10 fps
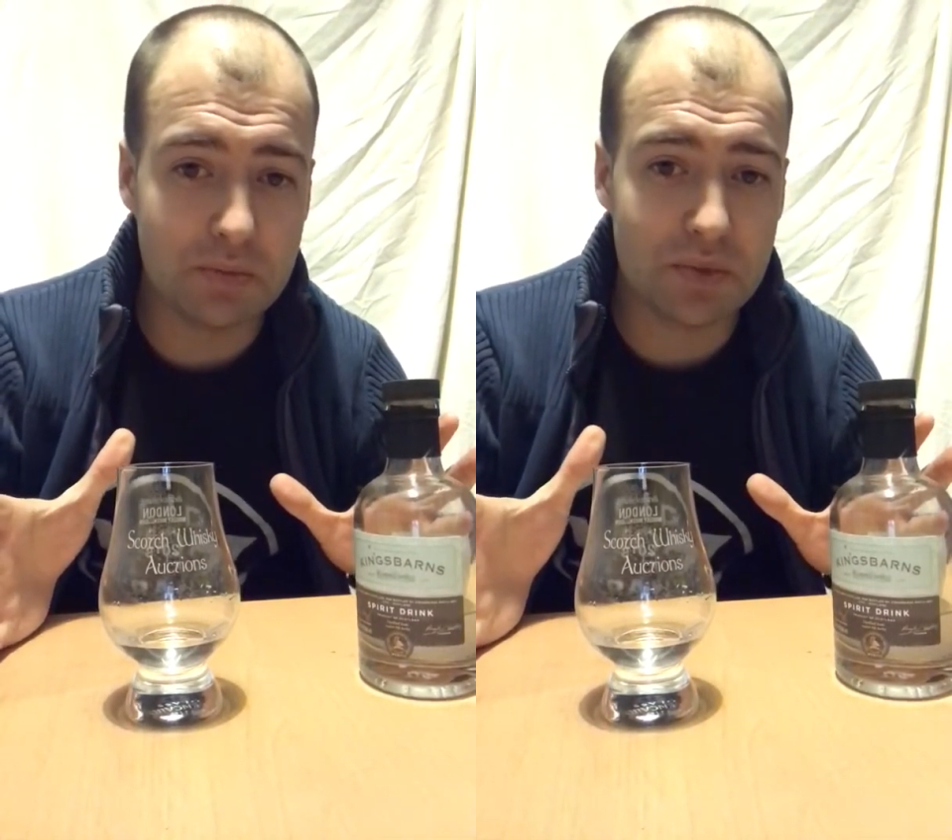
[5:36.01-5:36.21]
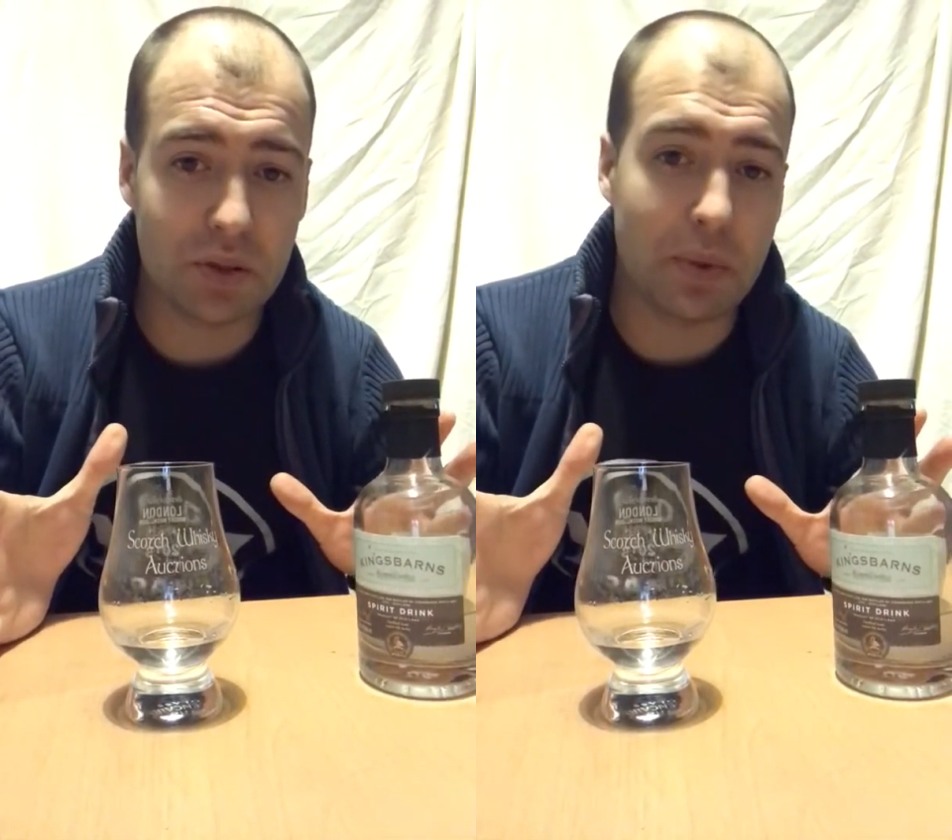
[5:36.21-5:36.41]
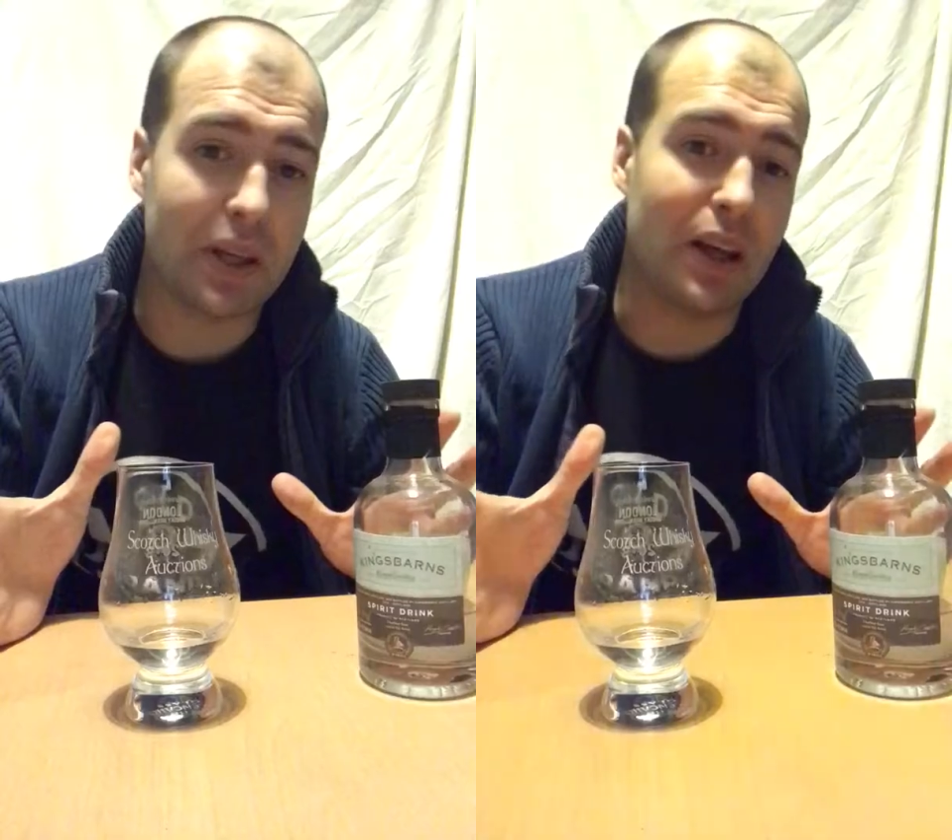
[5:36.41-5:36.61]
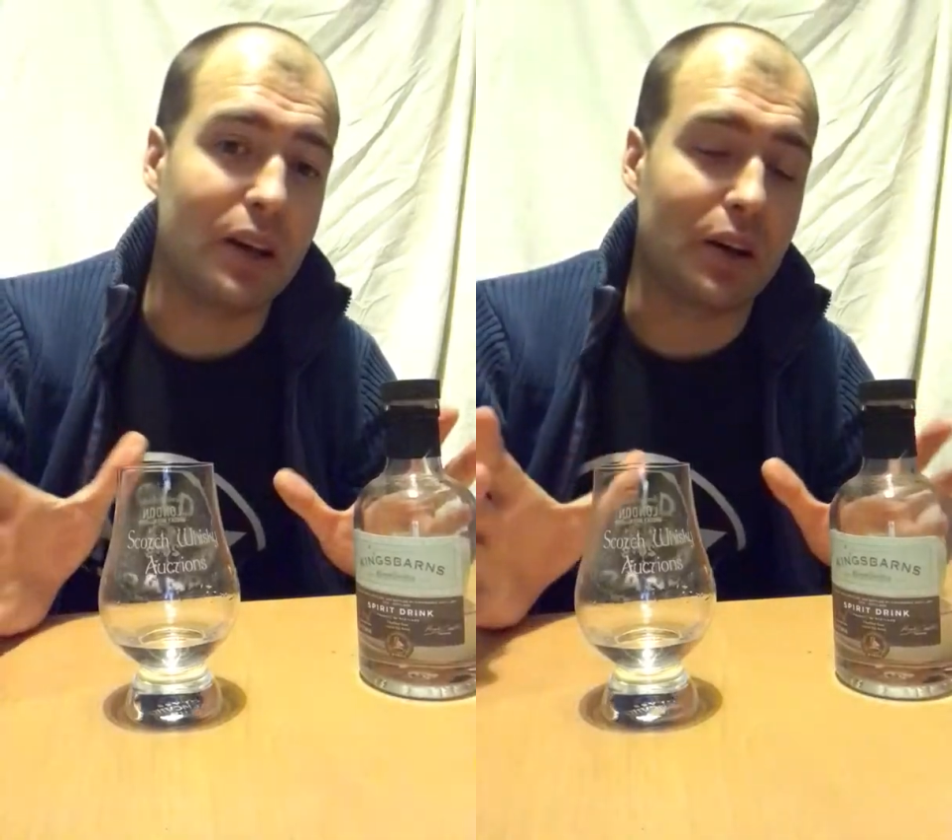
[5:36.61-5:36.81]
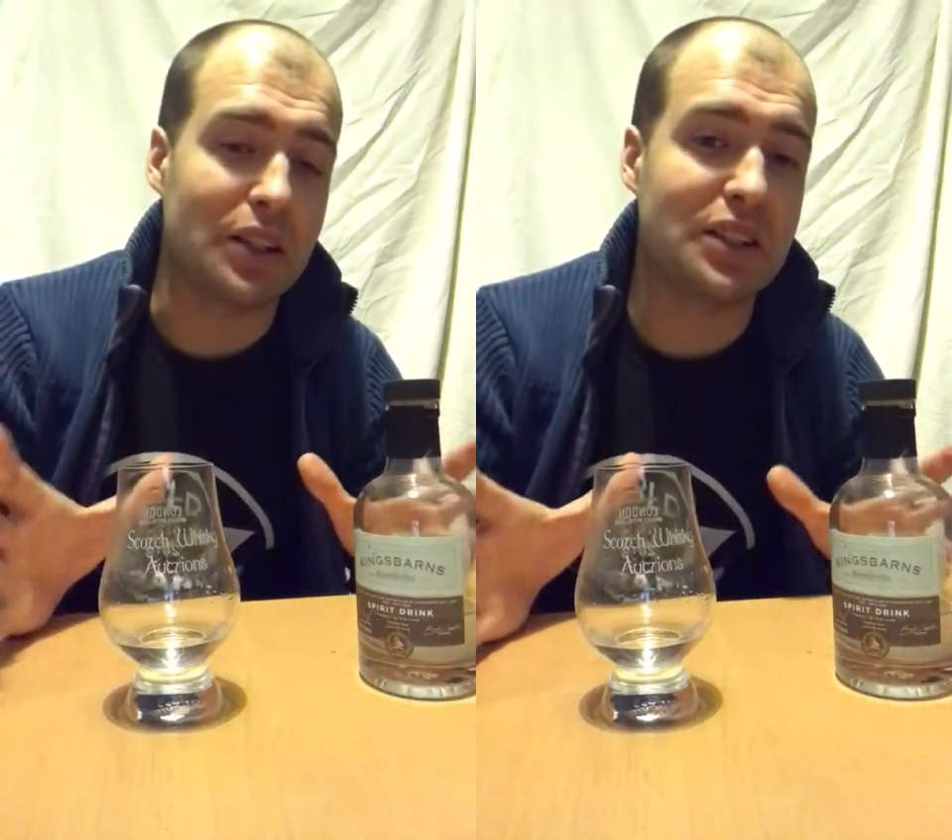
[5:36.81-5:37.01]
to be a
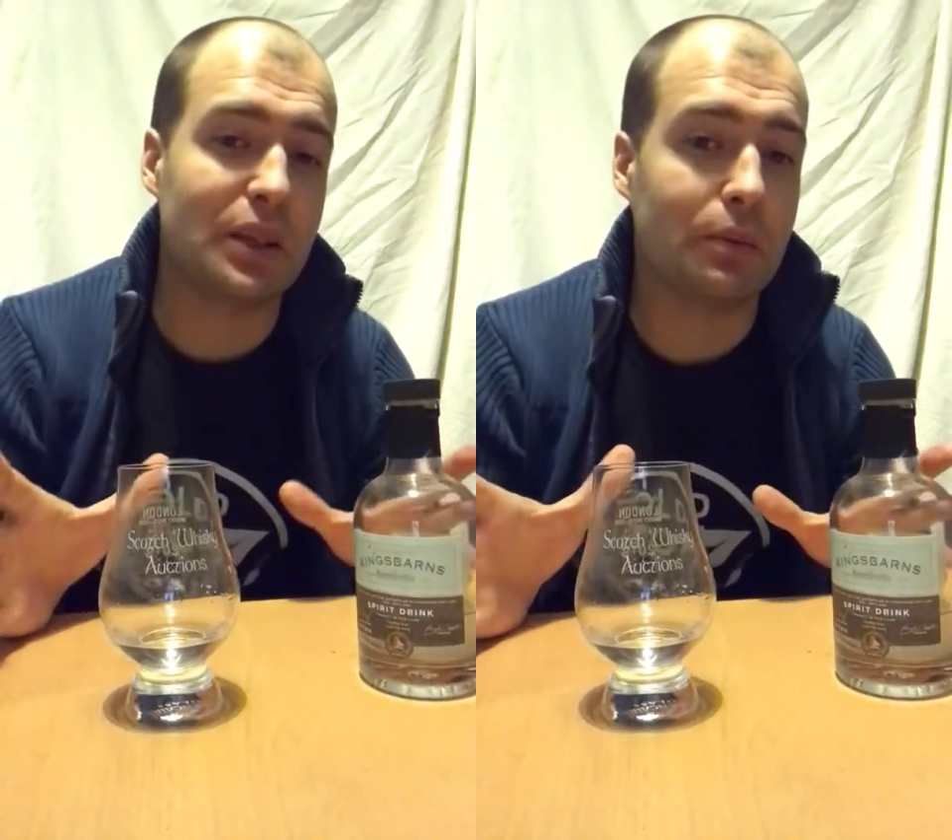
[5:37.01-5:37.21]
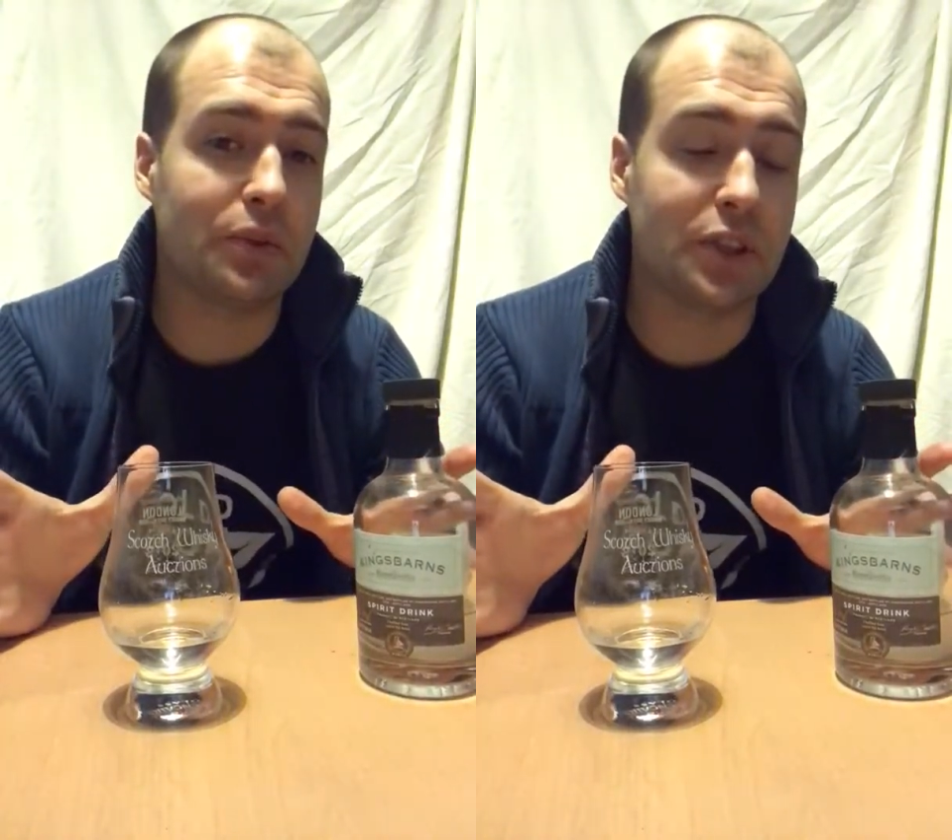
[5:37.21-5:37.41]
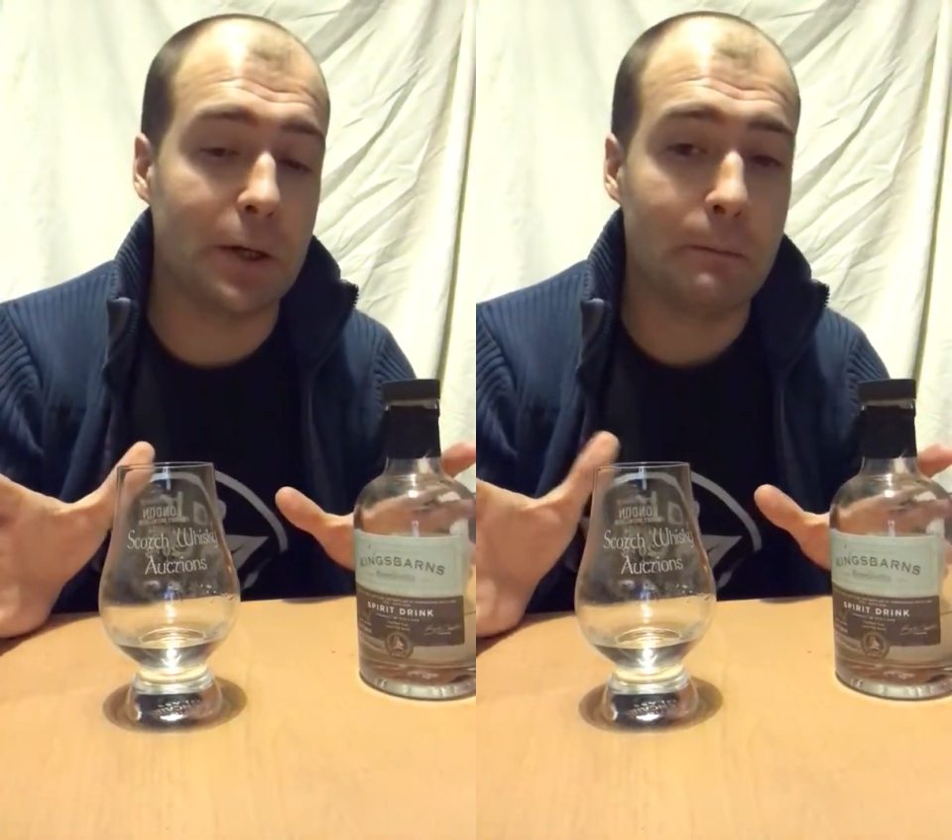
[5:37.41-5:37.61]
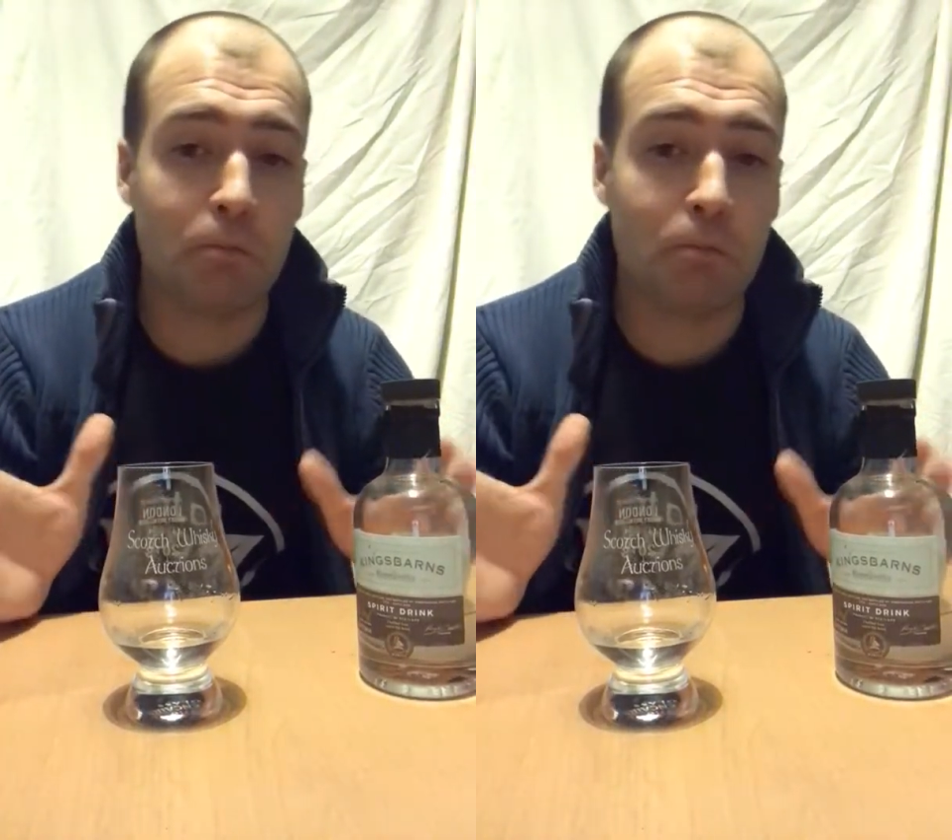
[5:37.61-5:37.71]
nice temperature,